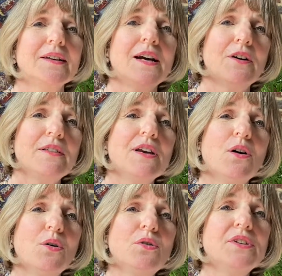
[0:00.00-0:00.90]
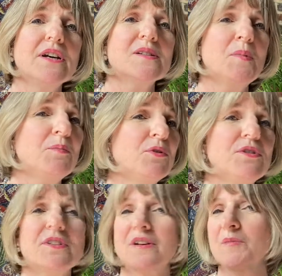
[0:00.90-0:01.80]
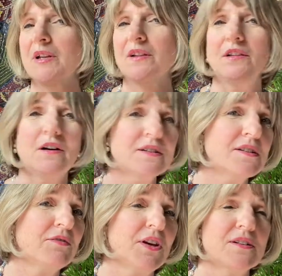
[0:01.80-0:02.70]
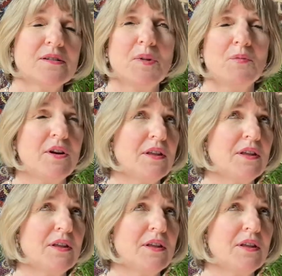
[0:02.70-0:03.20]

Now, in the old days, people used to commit lots of things to memory.